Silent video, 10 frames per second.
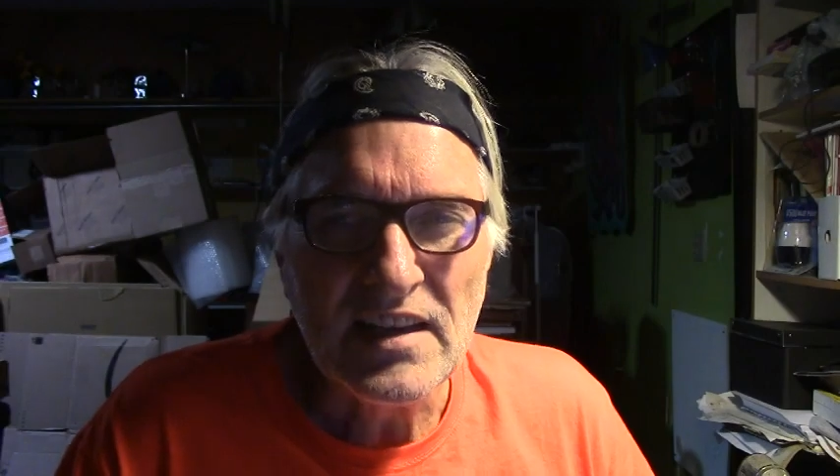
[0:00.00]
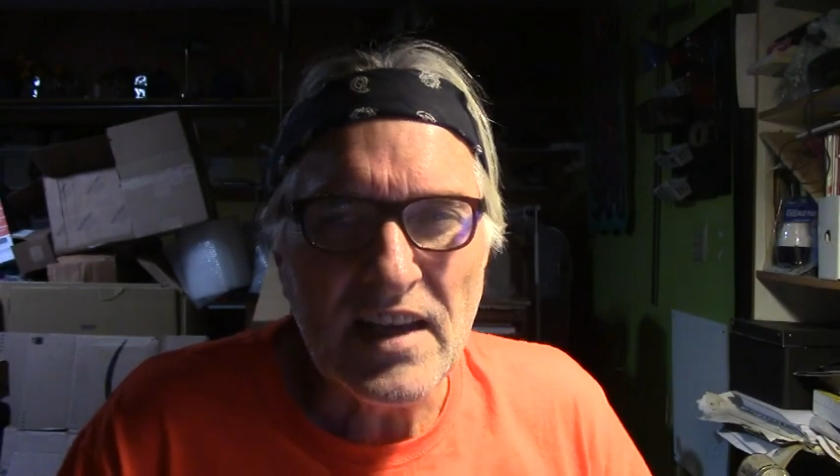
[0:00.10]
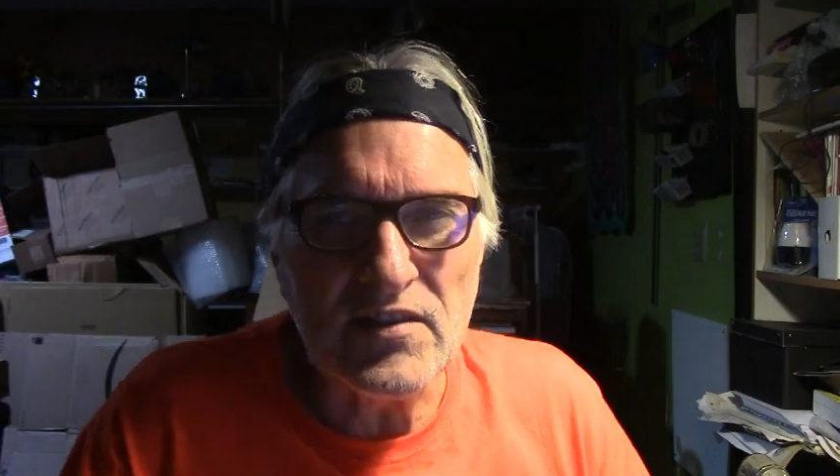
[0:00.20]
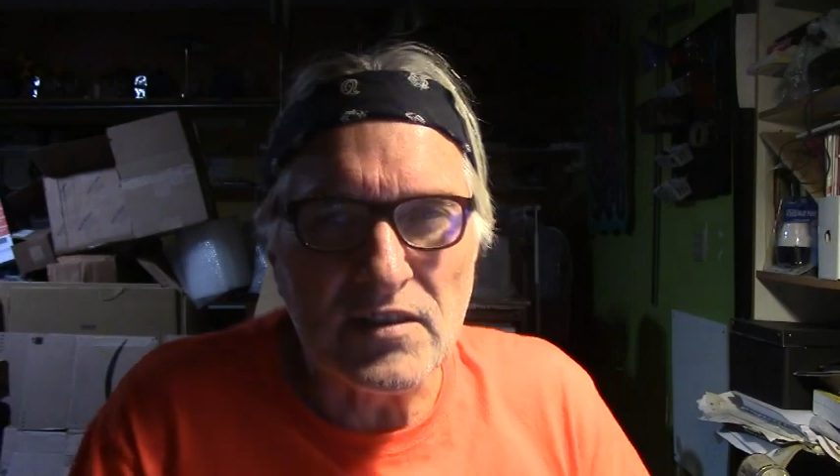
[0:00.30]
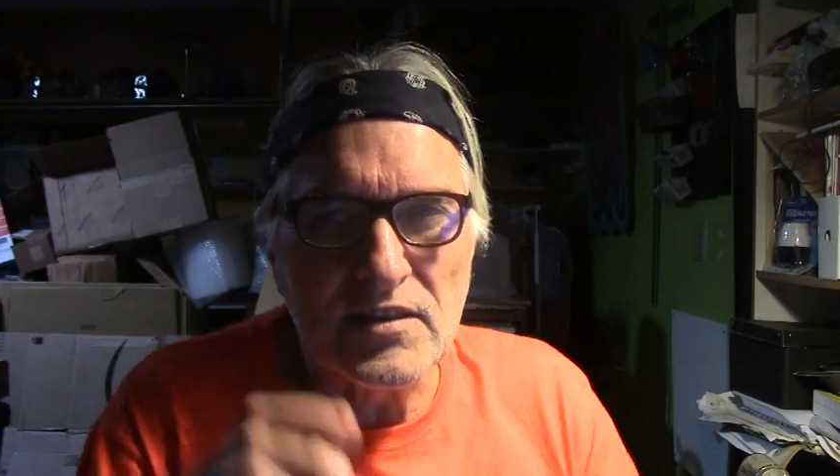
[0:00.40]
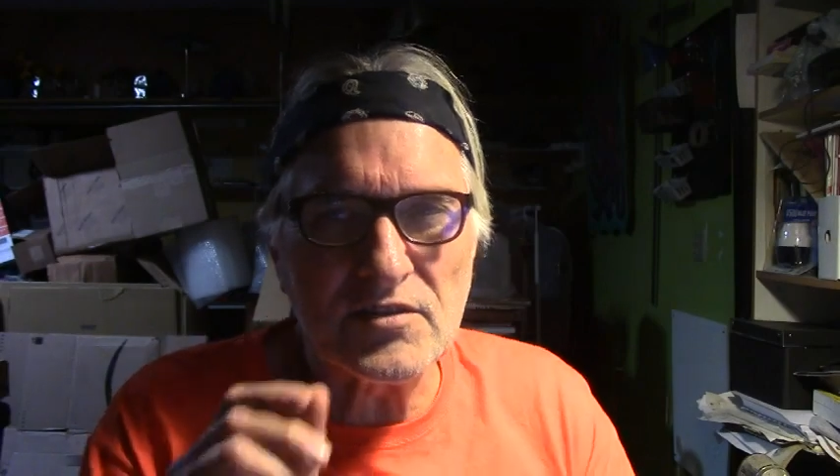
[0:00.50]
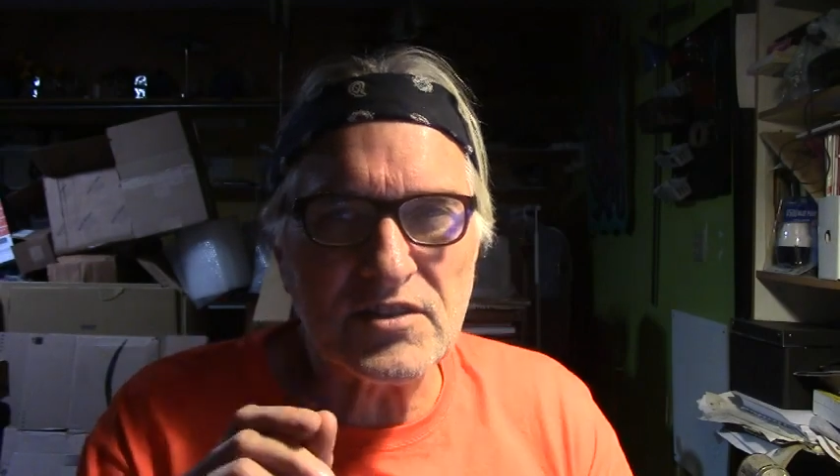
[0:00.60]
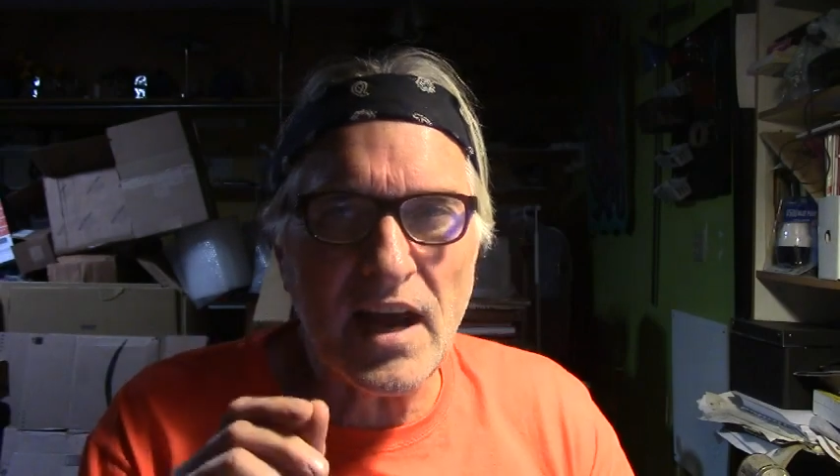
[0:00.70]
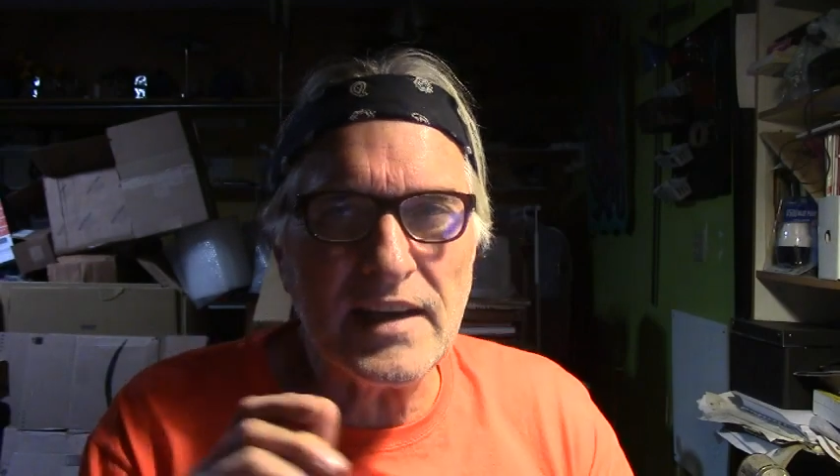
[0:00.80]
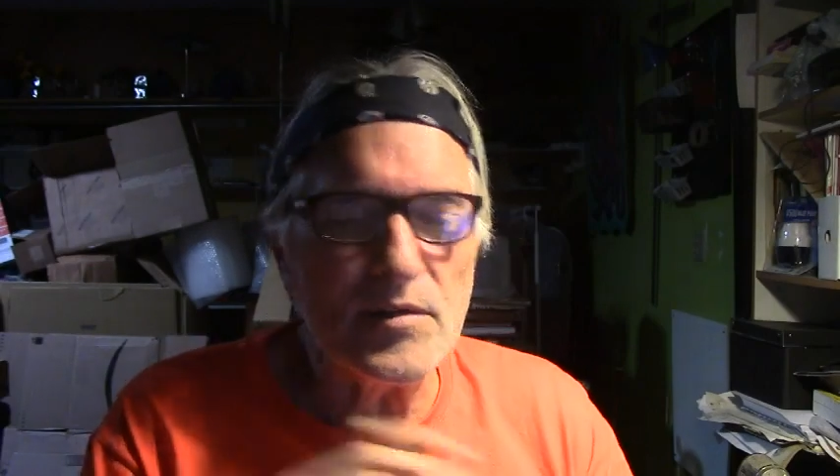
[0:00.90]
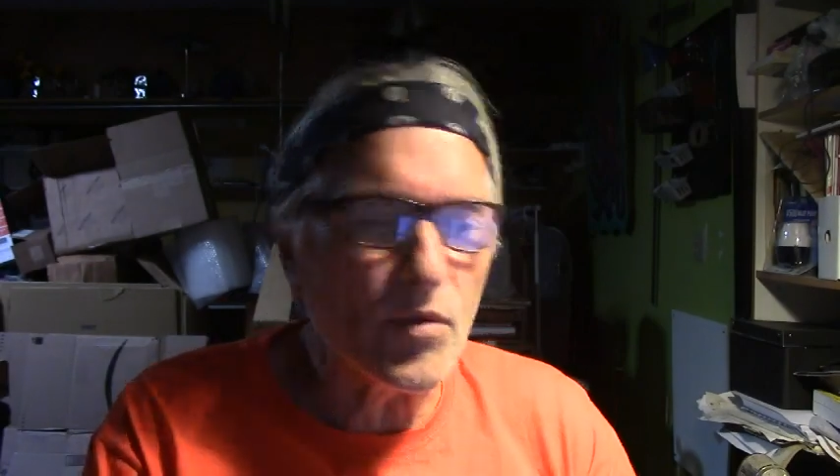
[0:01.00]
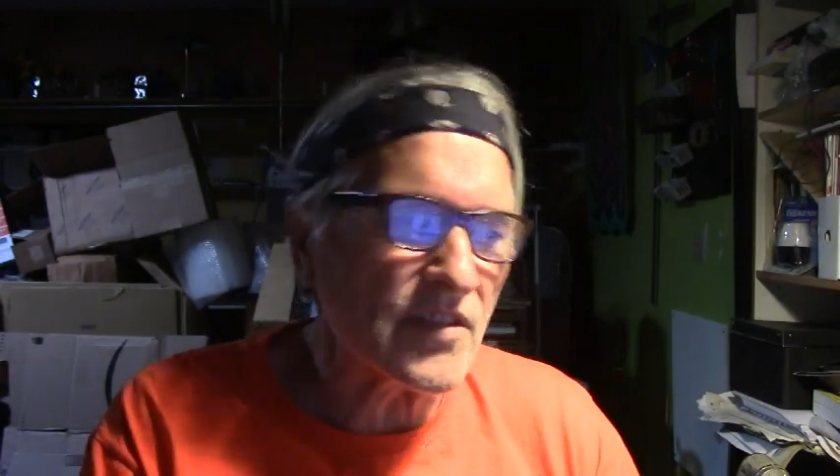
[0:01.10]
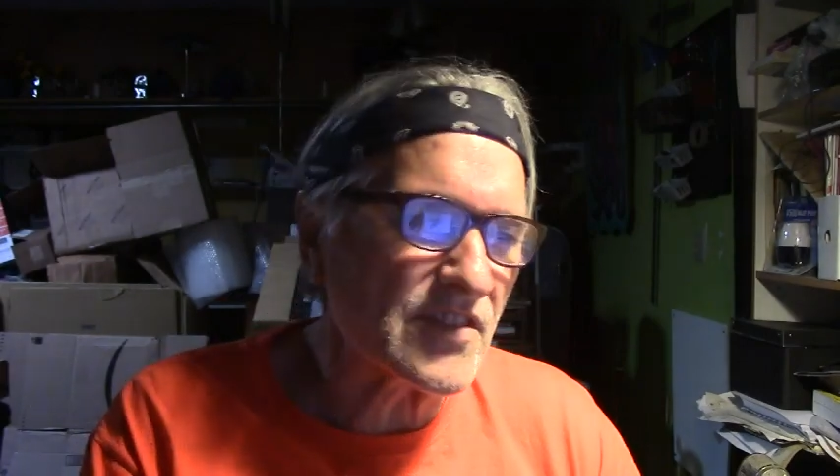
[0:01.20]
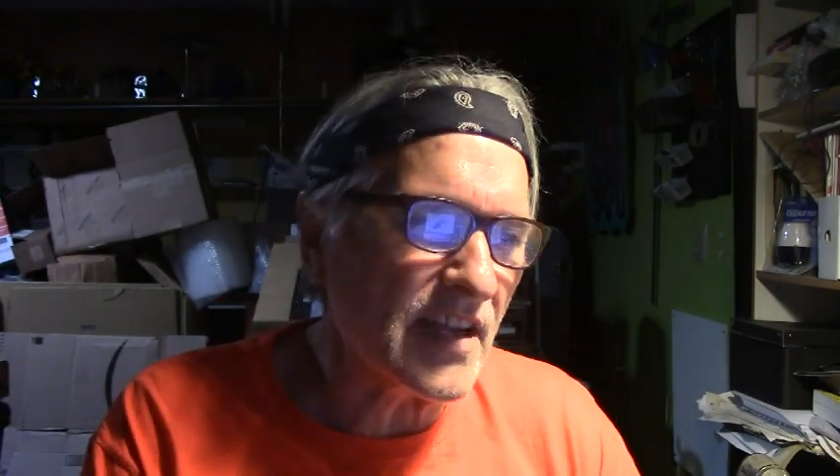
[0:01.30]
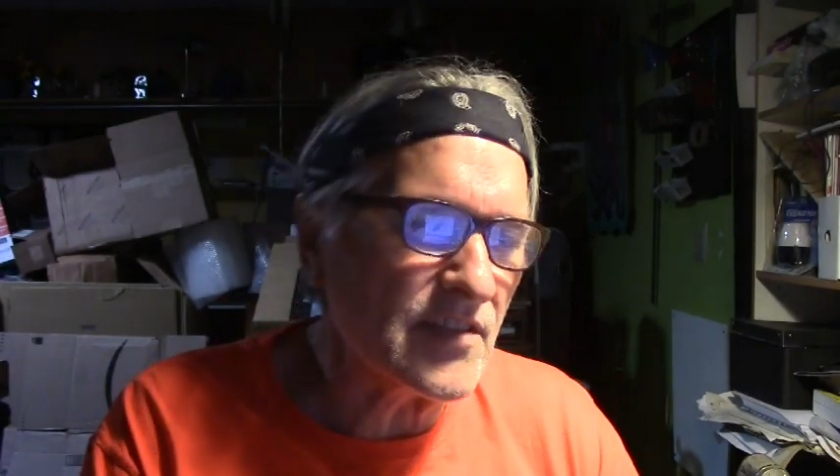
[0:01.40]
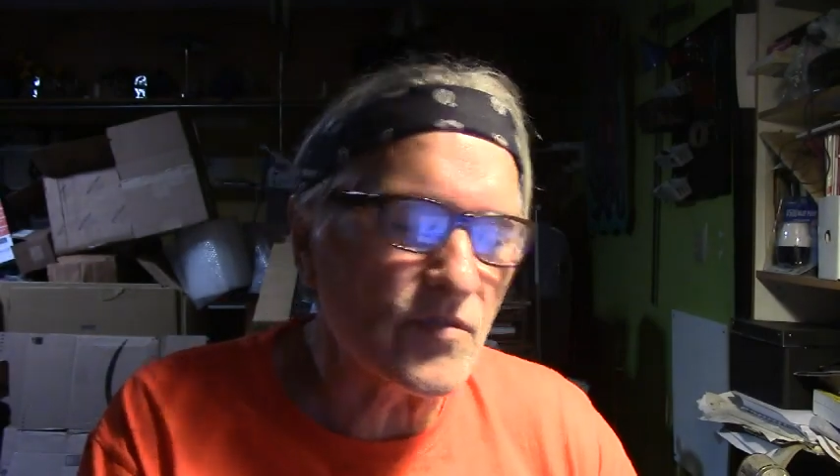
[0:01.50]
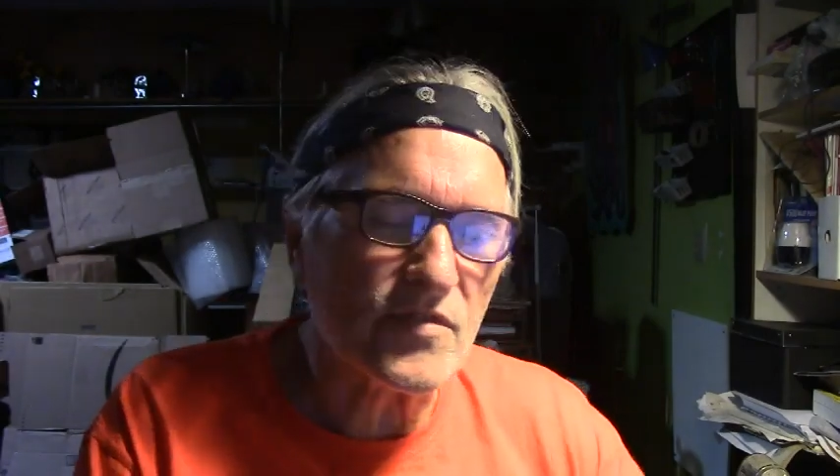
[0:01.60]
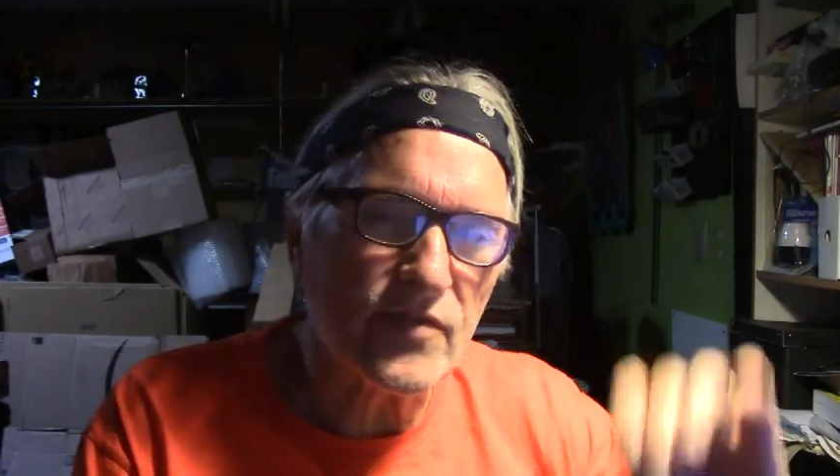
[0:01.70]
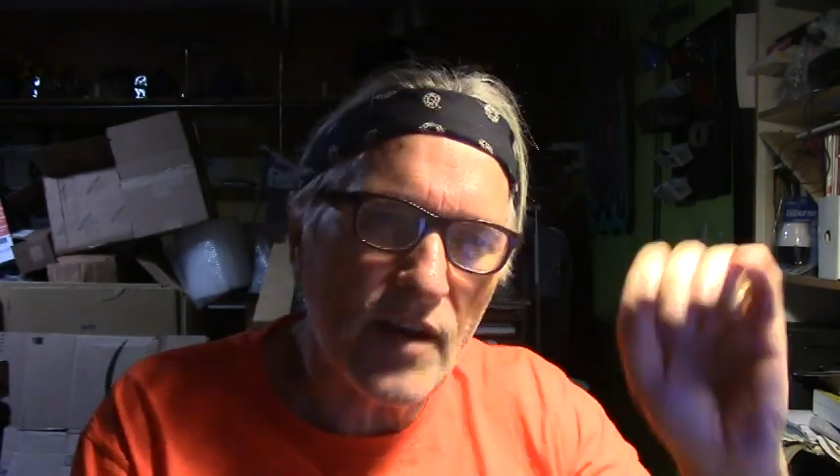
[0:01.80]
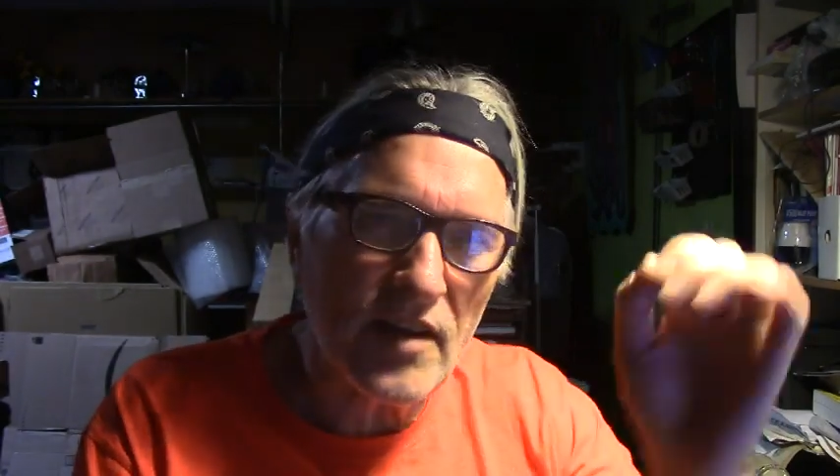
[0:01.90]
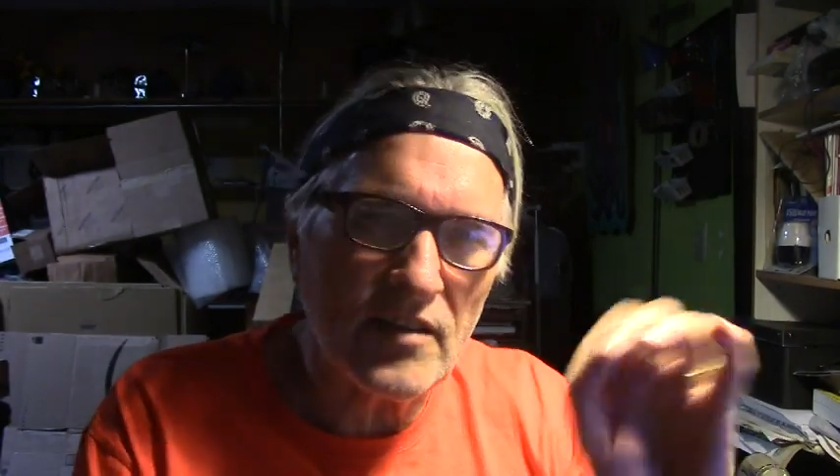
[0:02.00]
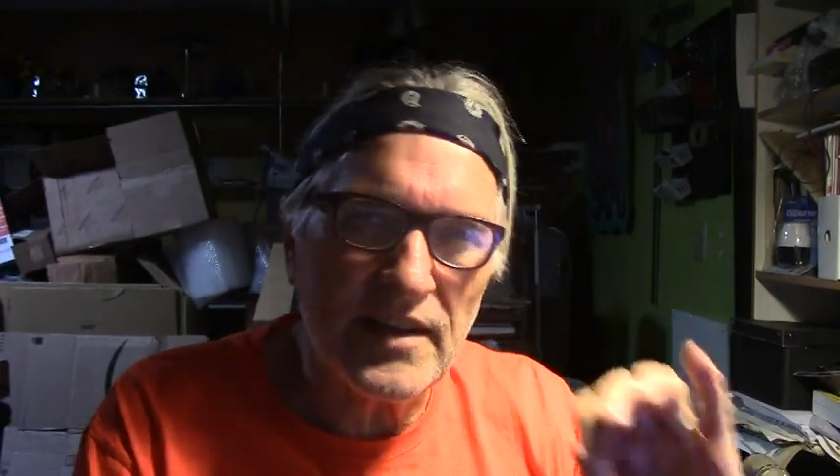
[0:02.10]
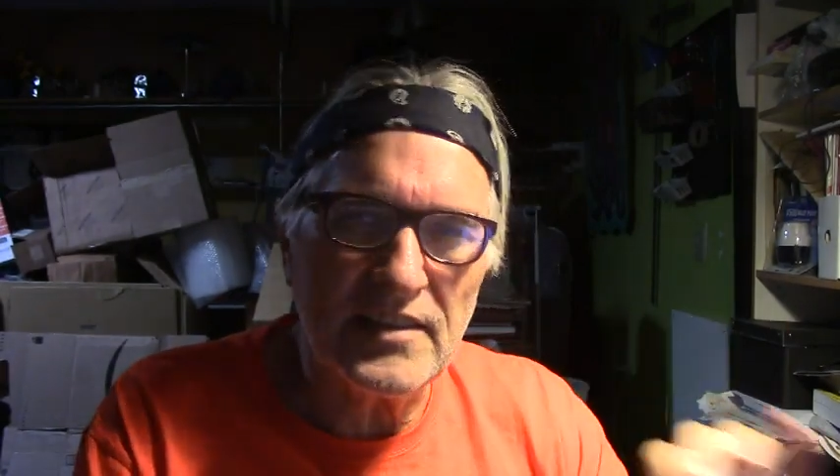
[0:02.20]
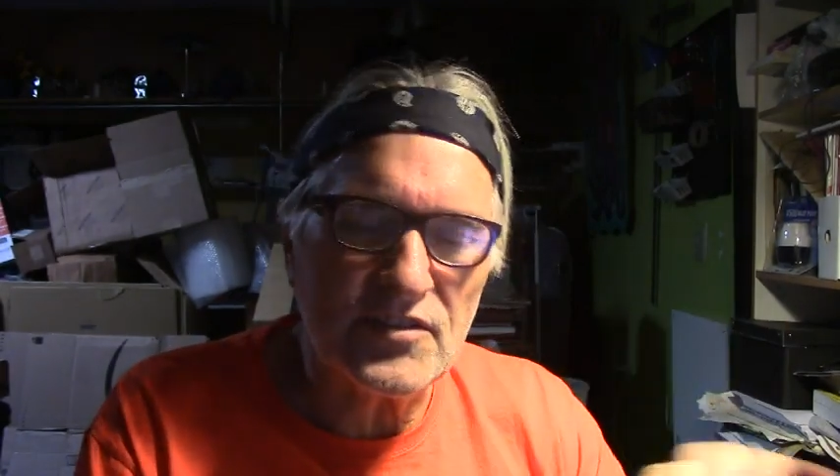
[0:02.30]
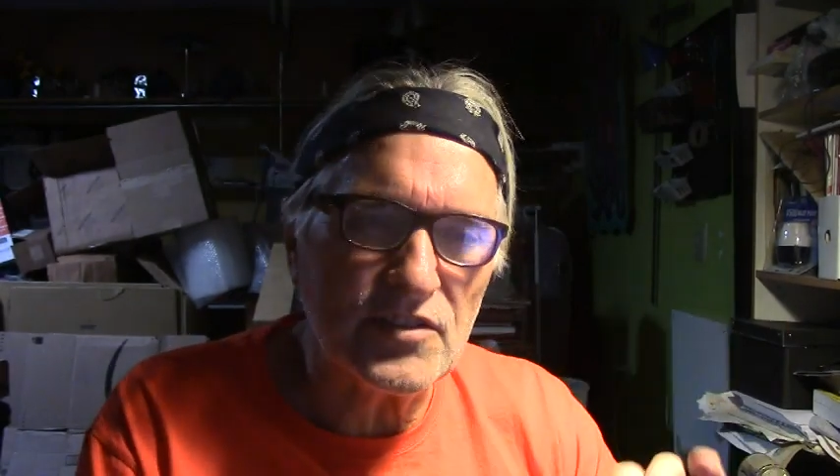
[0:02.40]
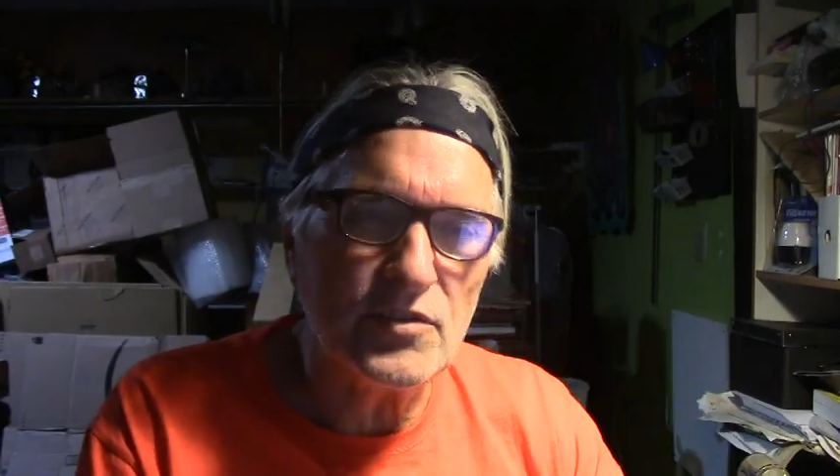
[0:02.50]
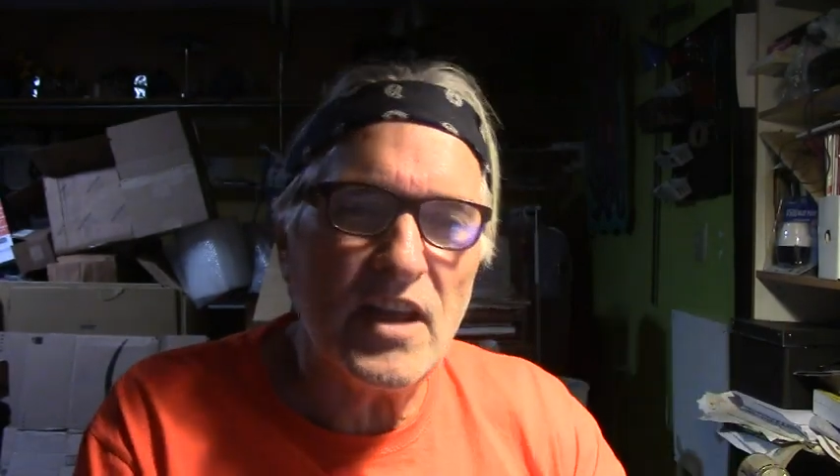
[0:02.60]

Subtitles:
And the little tiny ones I use for outlining too,